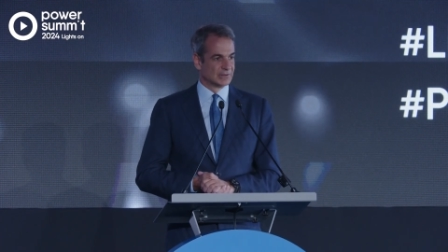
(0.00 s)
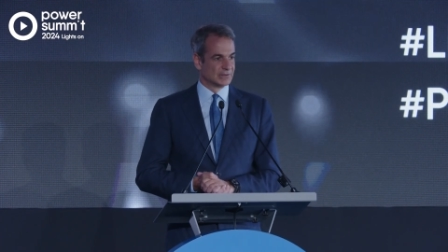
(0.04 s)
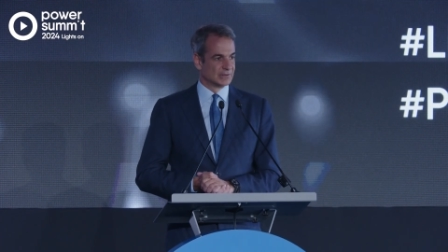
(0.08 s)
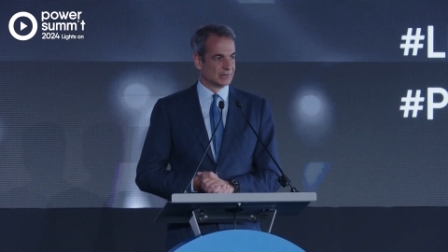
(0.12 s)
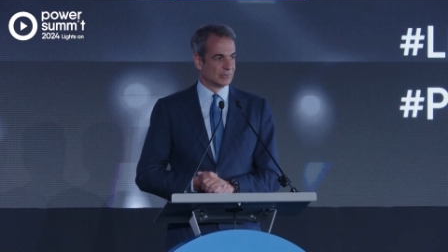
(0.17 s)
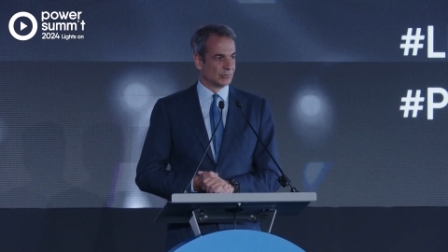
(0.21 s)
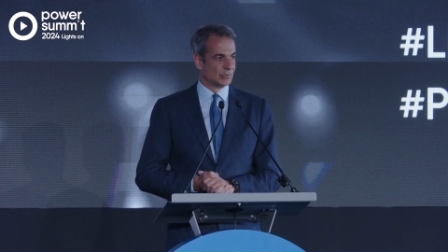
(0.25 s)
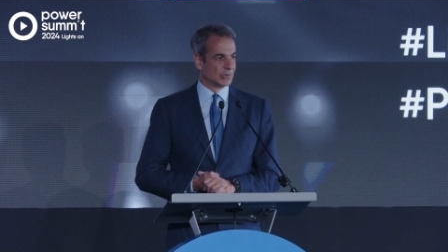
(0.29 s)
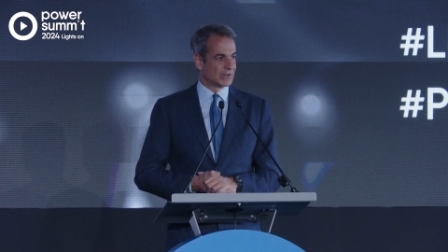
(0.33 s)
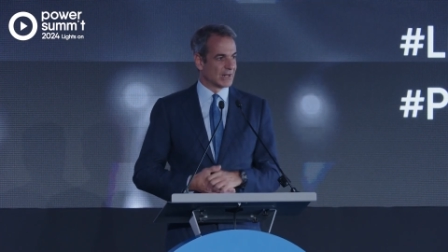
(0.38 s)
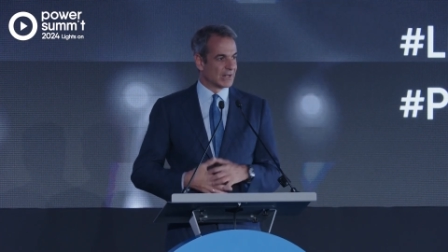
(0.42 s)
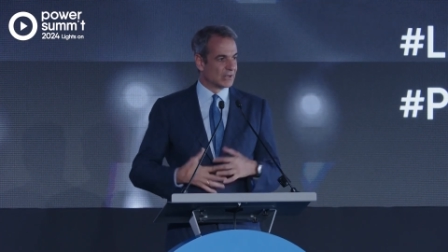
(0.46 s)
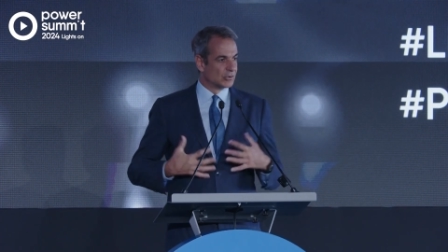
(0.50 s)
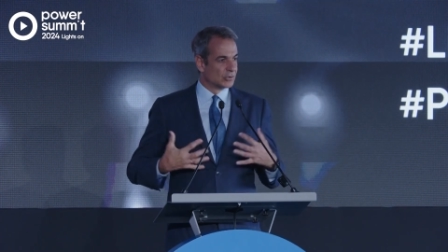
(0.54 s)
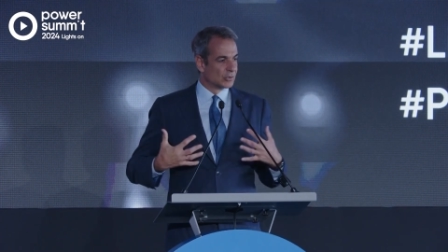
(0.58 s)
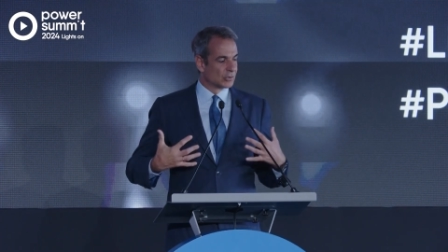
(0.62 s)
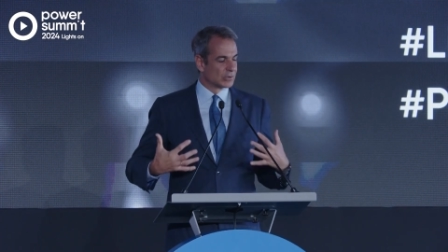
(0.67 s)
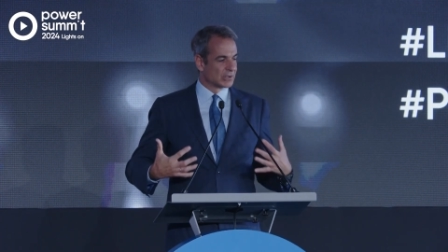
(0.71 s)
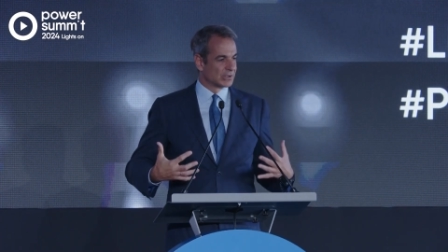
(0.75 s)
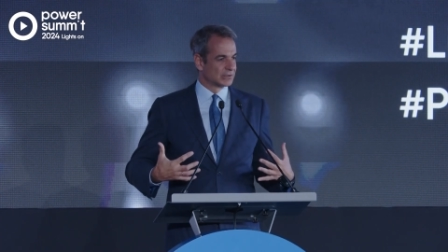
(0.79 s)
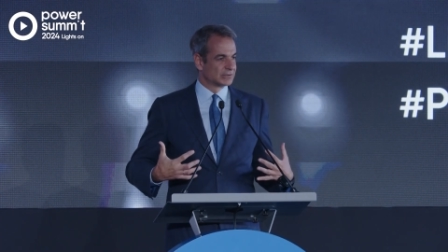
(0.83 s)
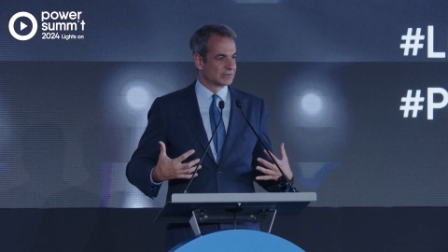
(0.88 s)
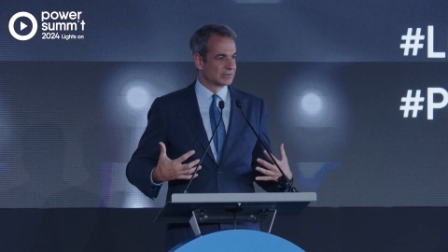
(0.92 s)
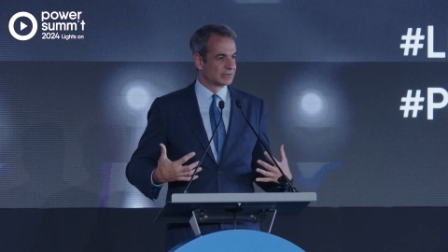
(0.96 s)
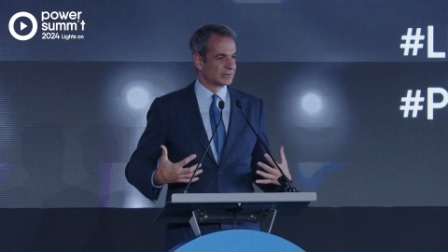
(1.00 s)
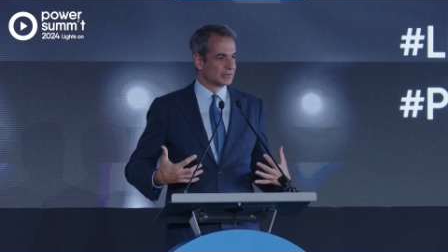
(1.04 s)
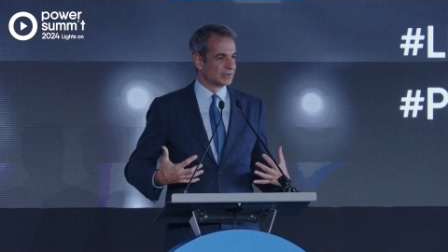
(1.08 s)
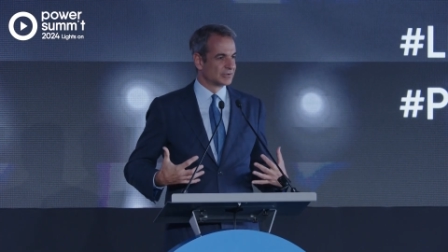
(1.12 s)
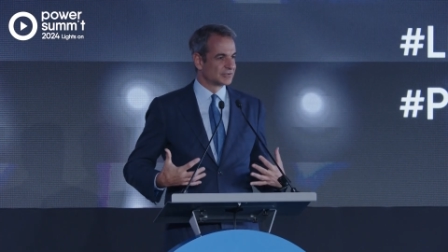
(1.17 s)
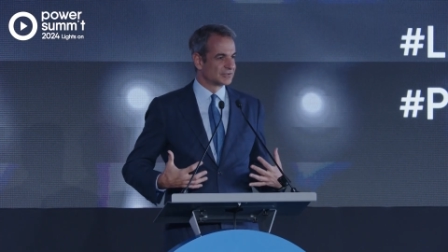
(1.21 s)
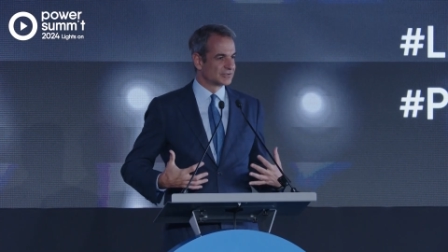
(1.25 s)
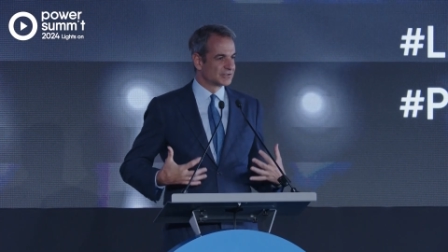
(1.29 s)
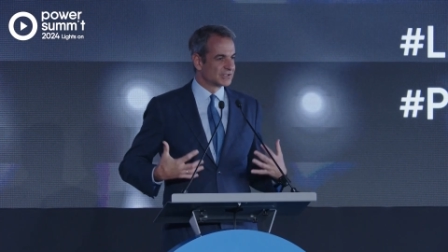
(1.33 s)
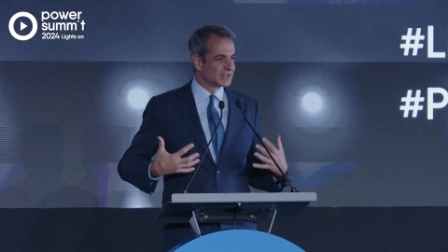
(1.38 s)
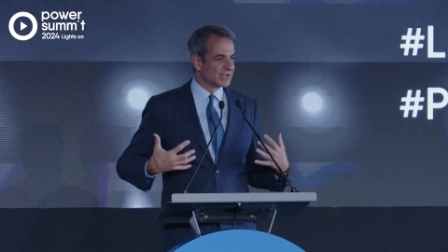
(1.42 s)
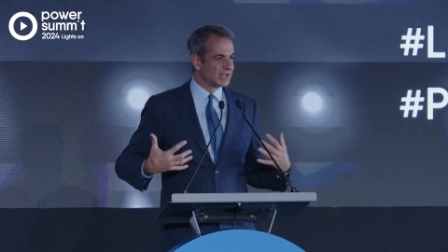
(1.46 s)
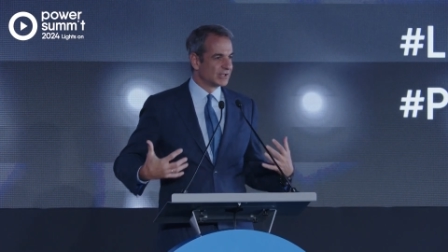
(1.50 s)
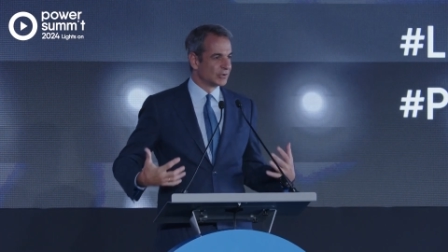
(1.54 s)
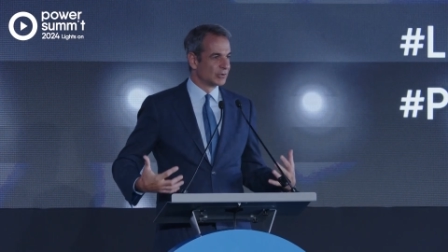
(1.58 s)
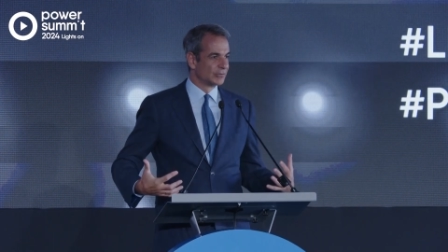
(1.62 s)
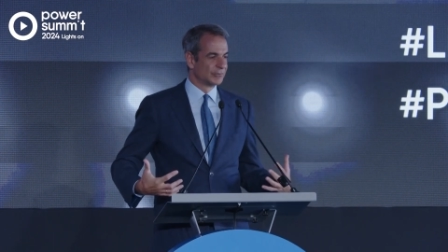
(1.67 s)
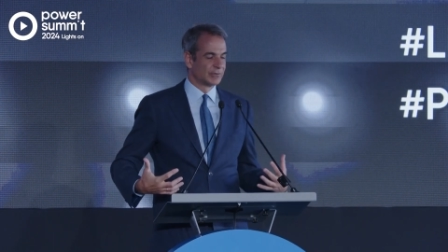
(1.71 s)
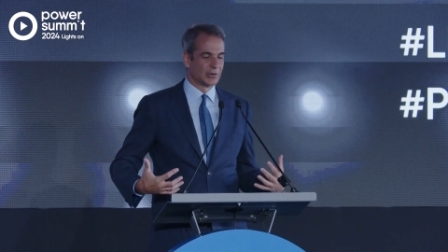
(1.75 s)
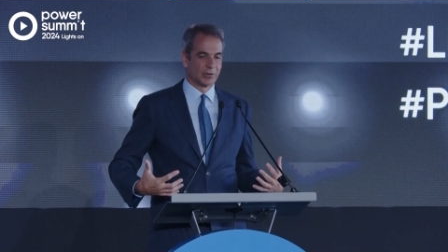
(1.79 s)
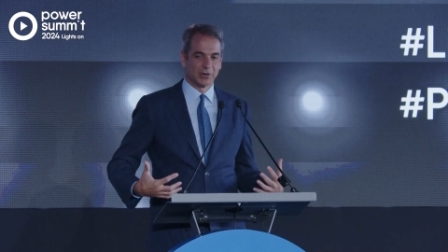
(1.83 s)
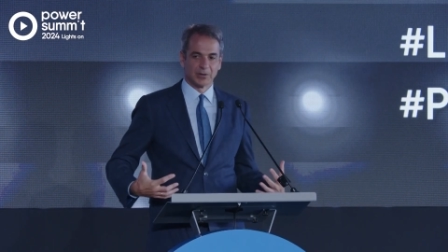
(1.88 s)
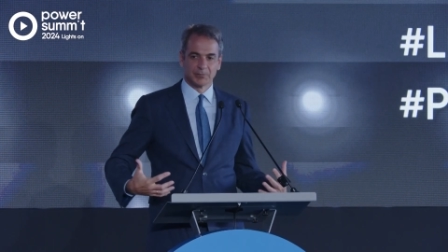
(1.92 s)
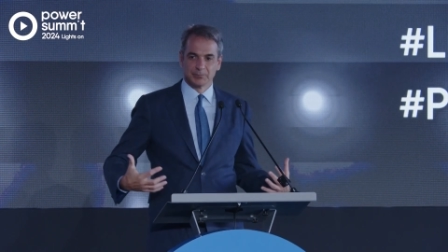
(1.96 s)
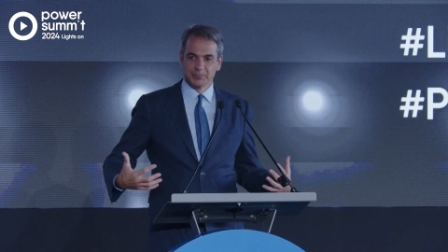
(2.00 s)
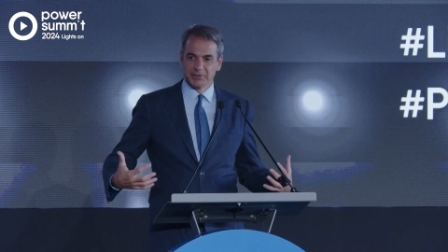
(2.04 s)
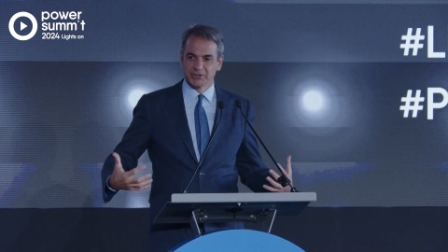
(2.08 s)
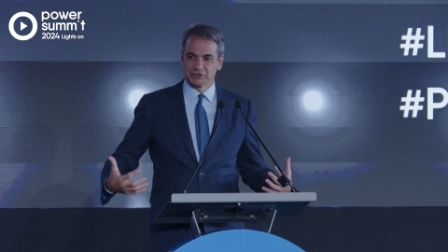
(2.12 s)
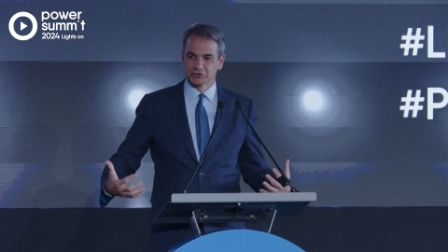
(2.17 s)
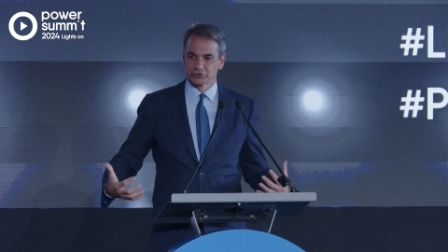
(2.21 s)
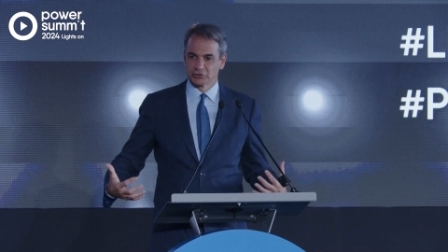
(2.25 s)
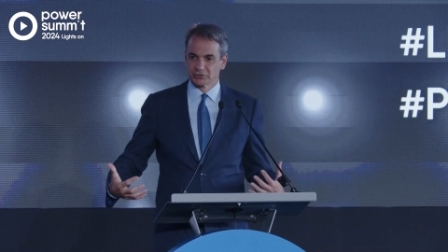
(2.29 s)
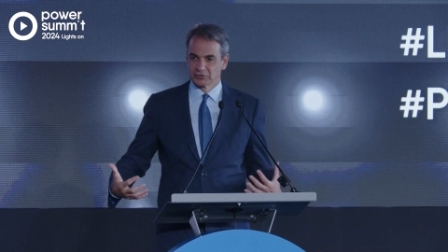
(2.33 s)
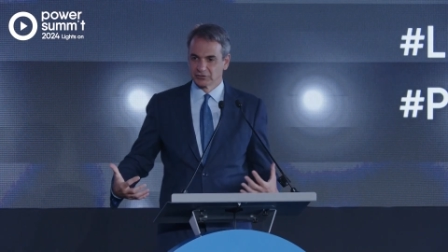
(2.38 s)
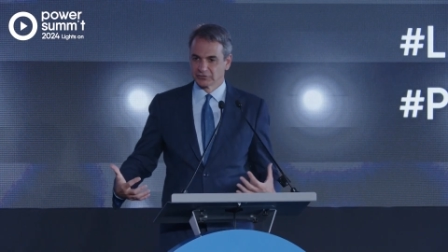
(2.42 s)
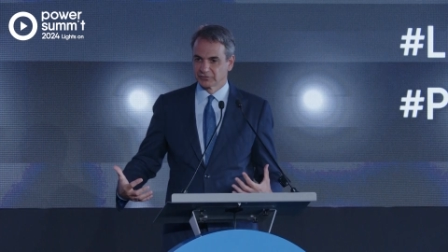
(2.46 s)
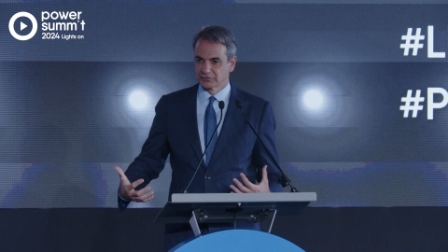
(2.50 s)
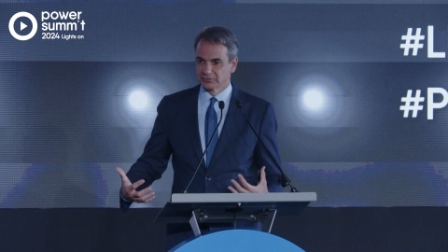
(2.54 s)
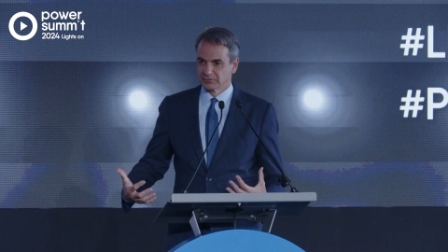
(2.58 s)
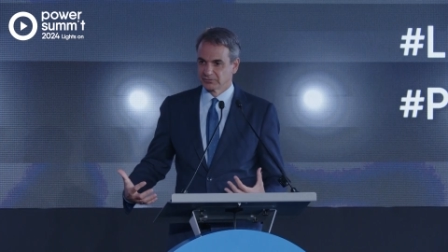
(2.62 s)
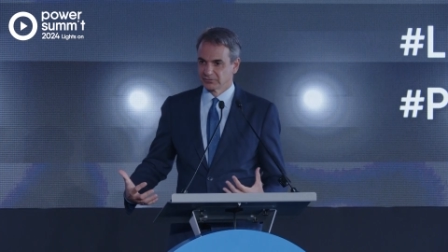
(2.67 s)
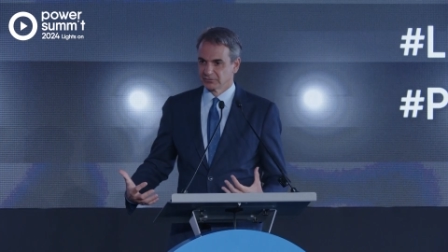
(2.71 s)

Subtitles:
When I look at the scale of our ambitions